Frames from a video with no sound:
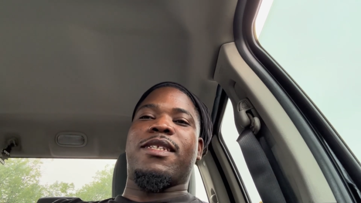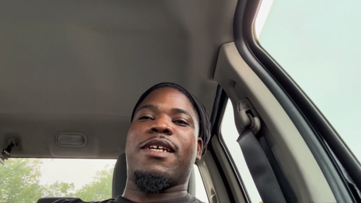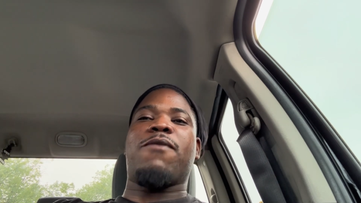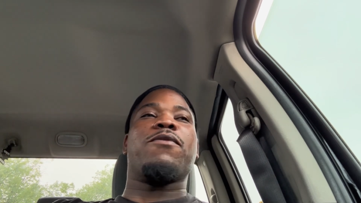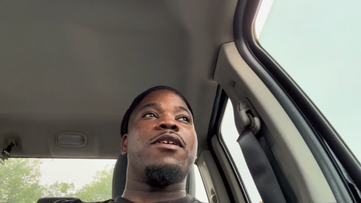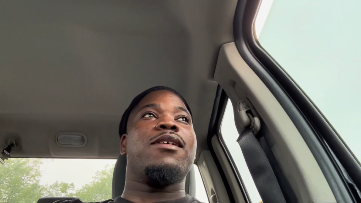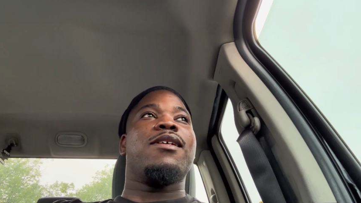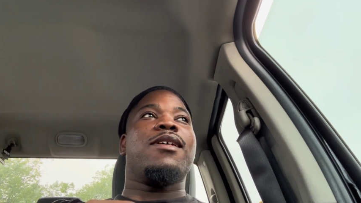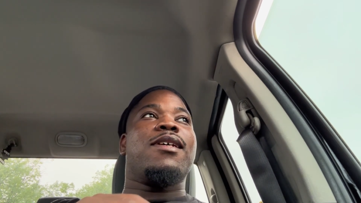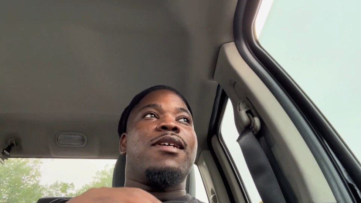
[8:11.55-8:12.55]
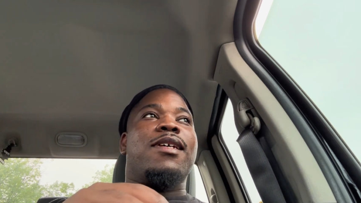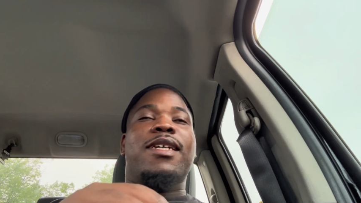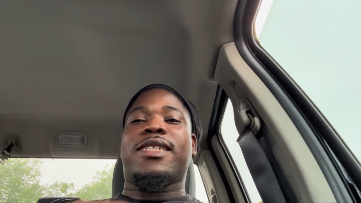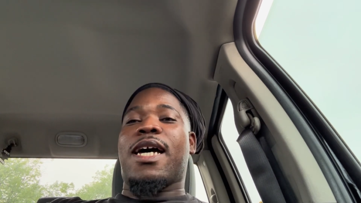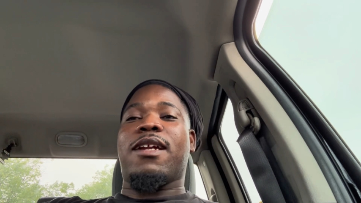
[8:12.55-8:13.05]
Definitely
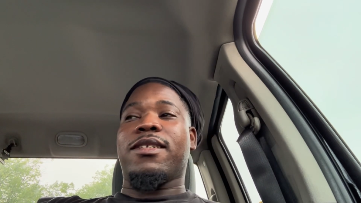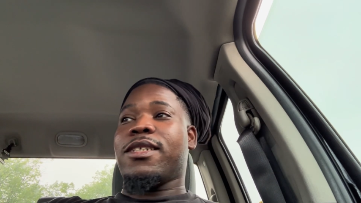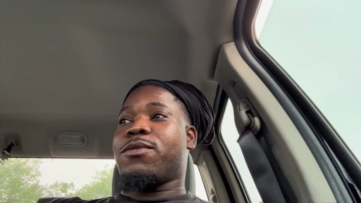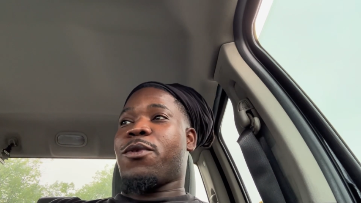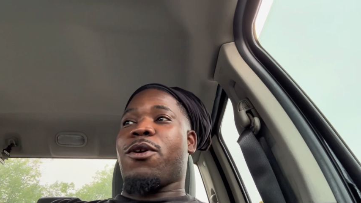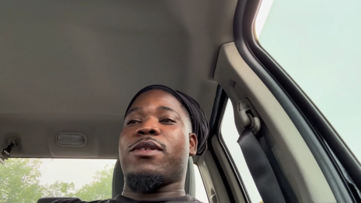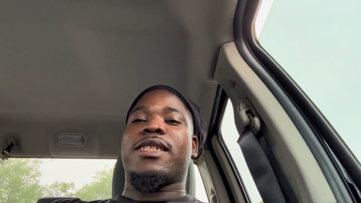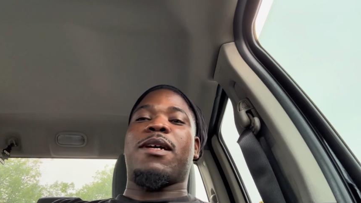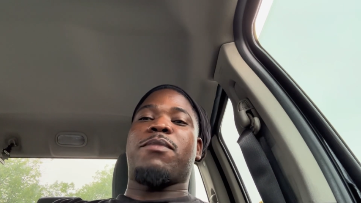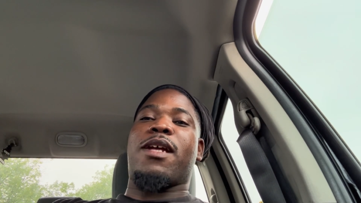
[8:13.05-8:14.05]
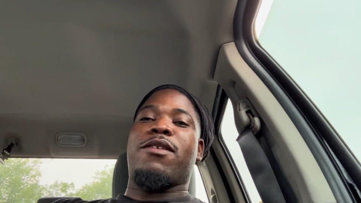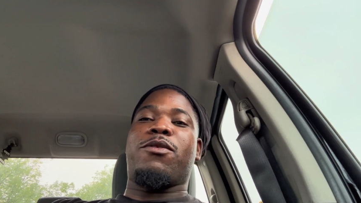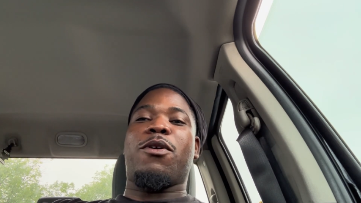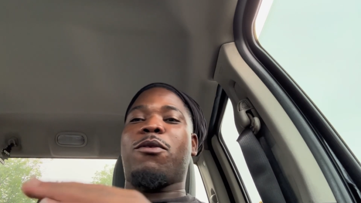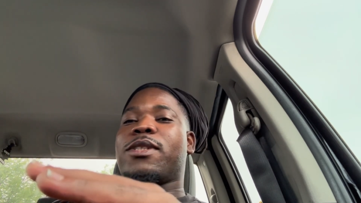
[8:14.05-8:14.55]
is out of this world. Something that you
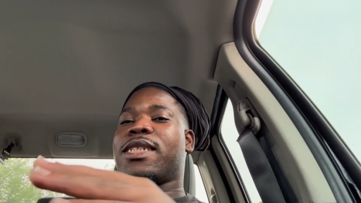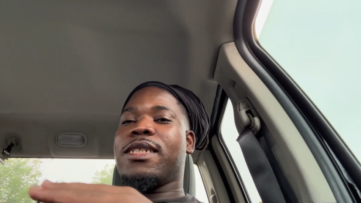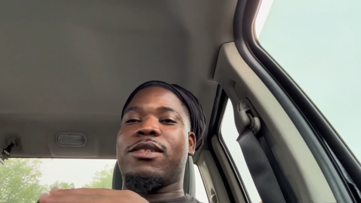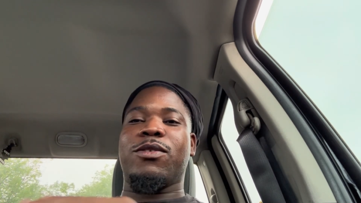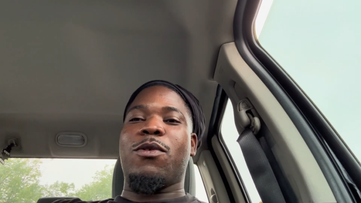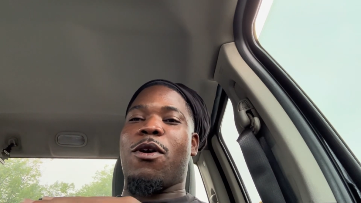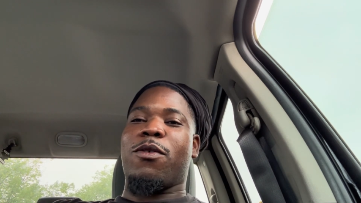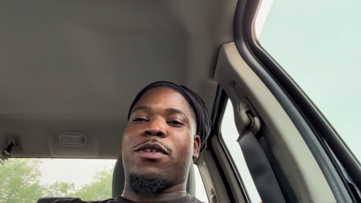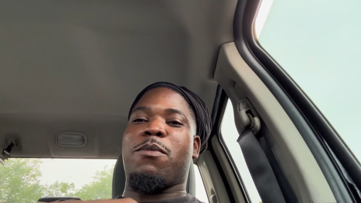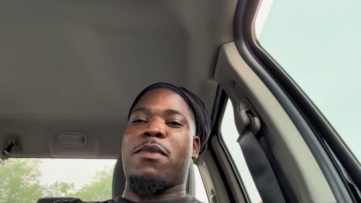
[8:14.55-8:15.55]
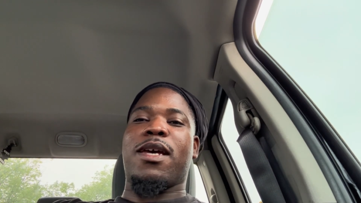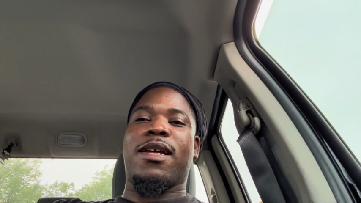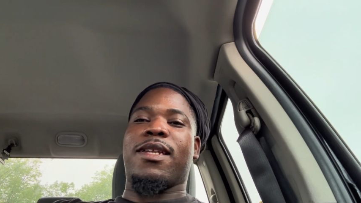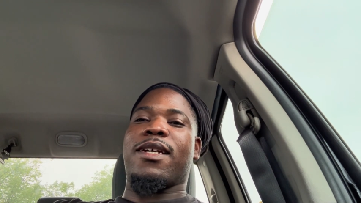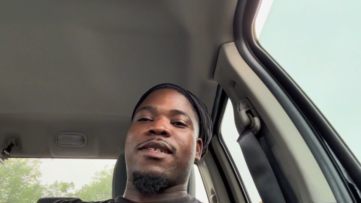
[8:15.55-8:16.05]
don't see too often, man.
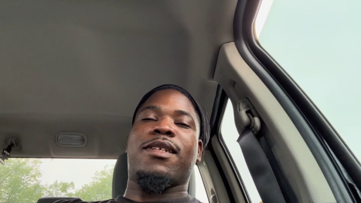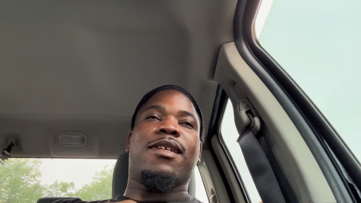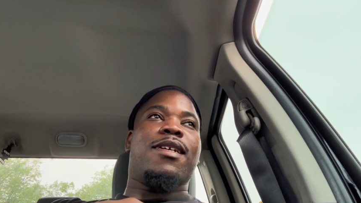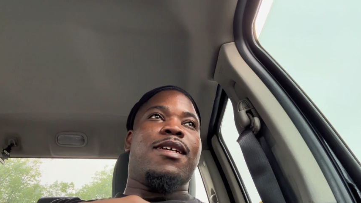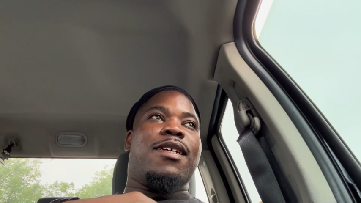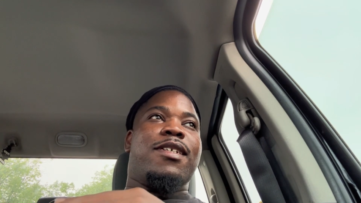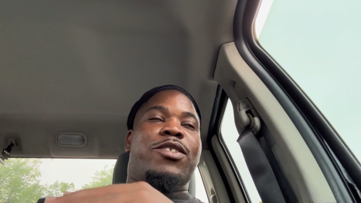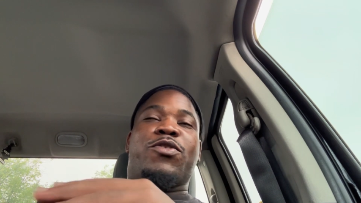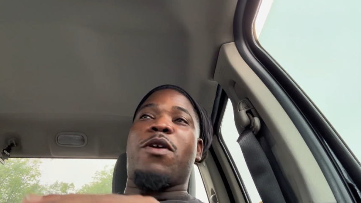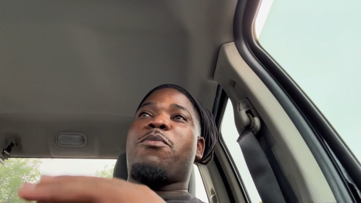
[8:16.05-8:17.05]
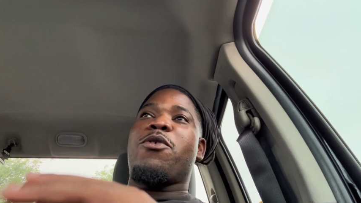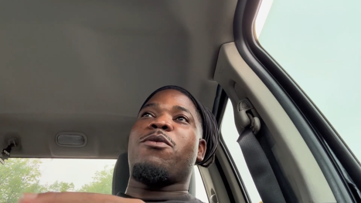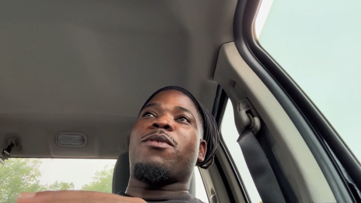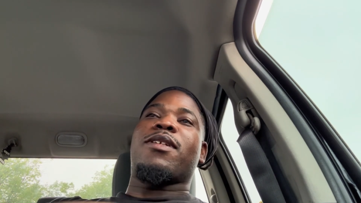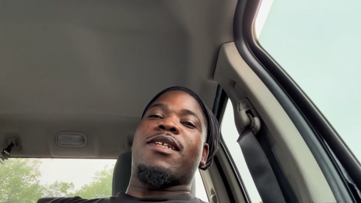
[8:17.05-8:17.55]
Like triple,
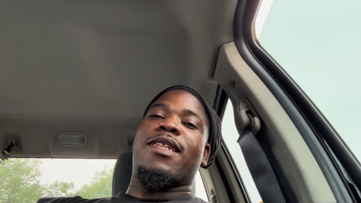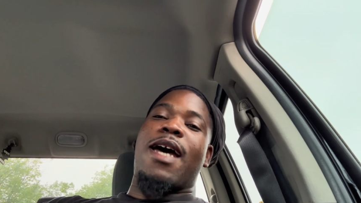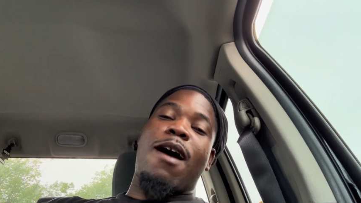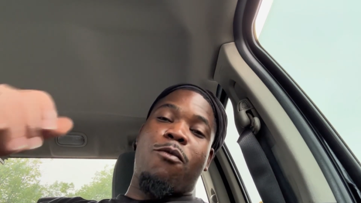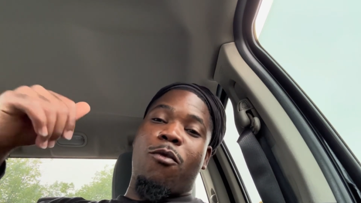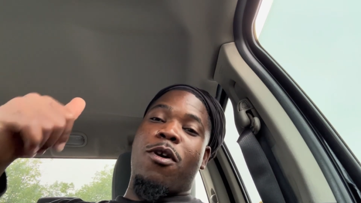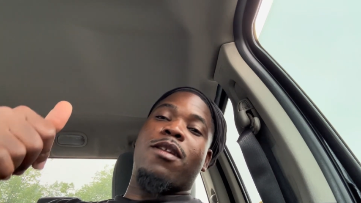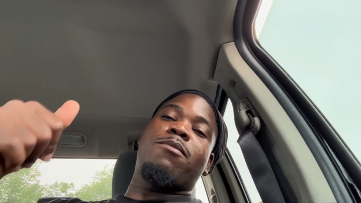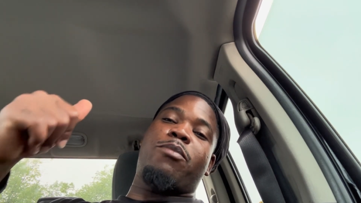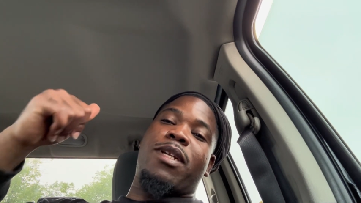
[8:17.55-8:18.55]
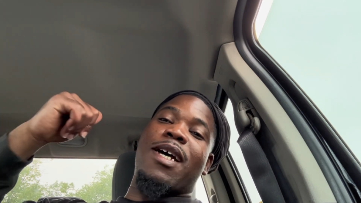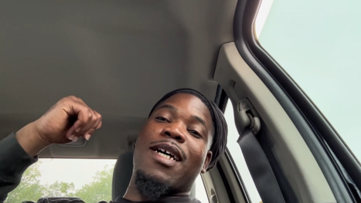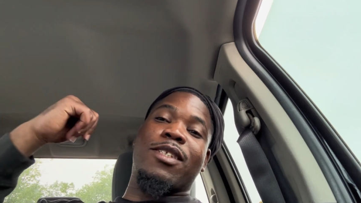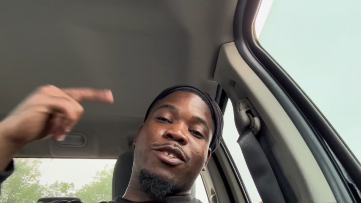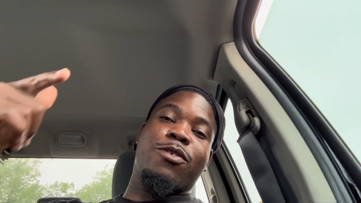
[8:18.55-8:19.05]
not one, but
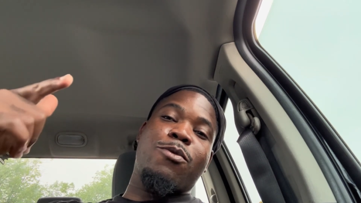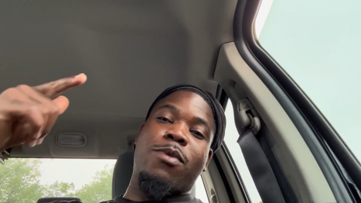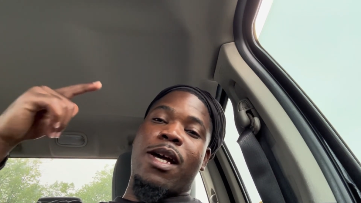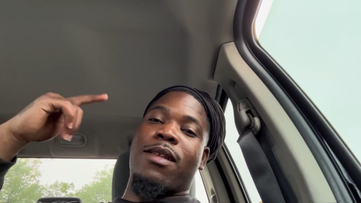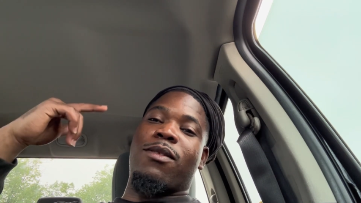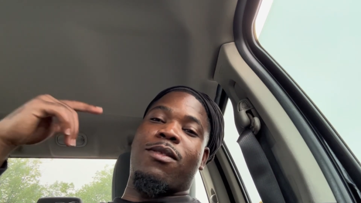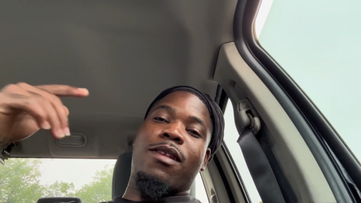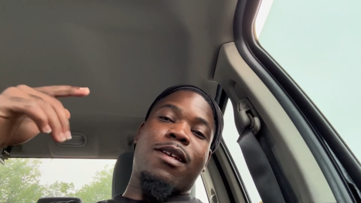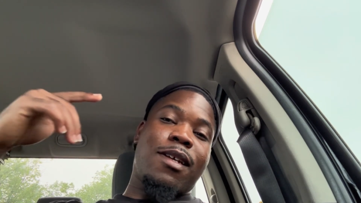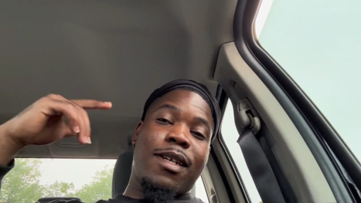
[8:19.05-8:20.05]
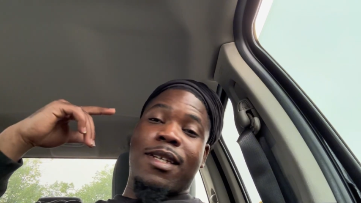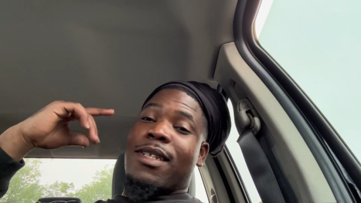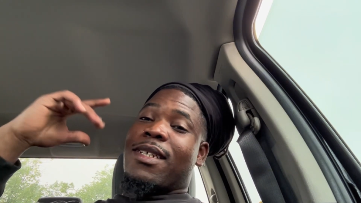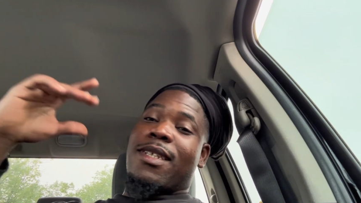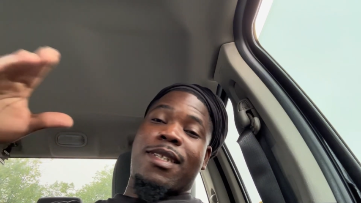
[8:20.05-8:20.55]
not two, not
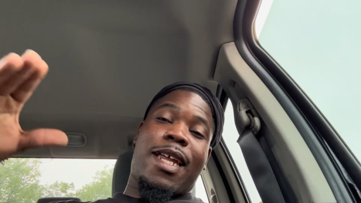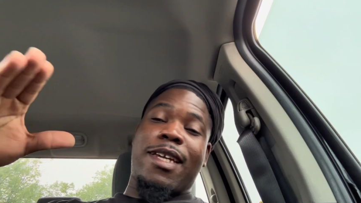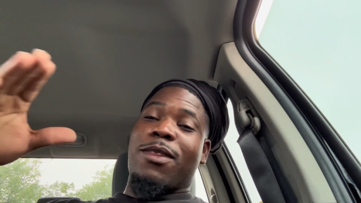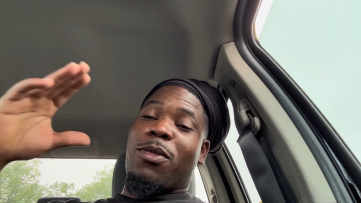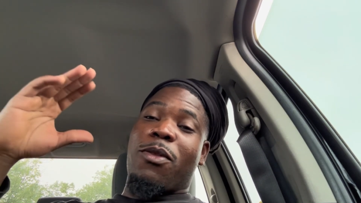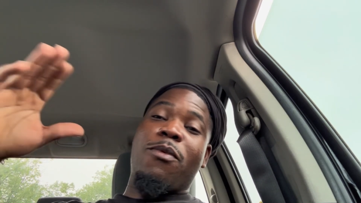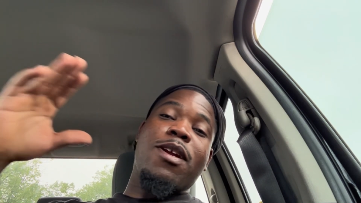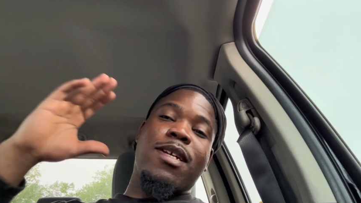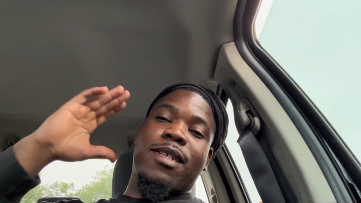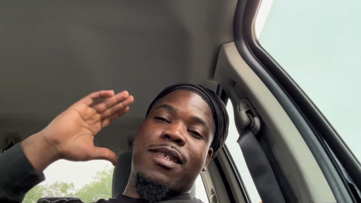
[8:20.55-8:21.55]
like three